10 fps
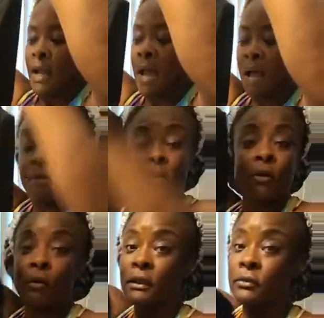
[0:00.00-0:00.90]
I be
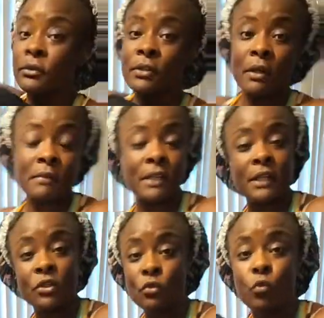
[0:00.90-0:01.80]
going through some
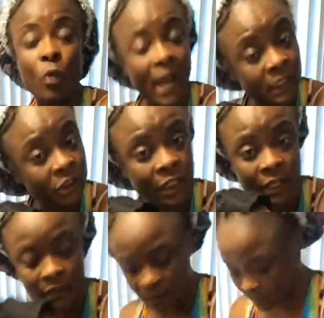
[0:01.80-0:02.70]

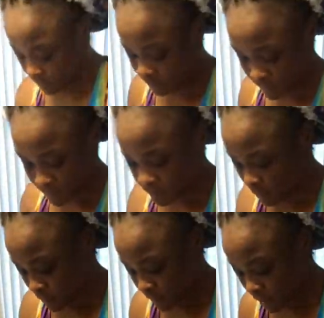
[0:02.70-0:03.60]
situations
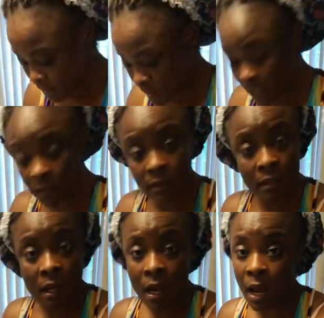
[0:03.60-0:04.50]
in this.
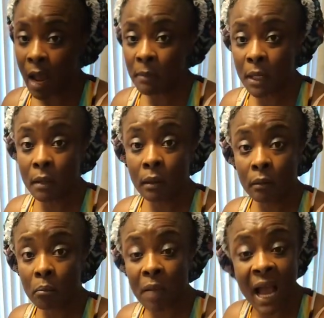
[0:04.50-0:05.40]
I mean,
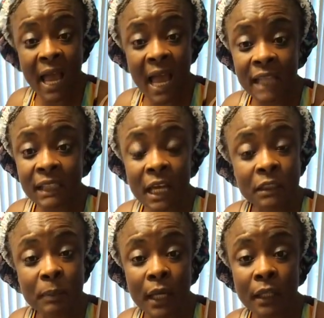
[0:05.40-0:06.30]
my
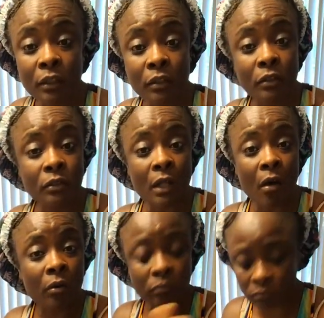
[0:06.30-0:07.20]
ex-husband
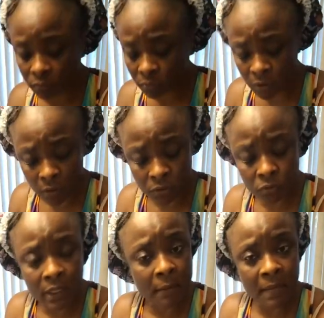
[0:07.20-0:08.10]
don't don't
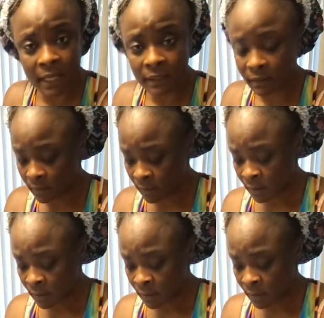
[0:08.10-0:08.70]
do that mess.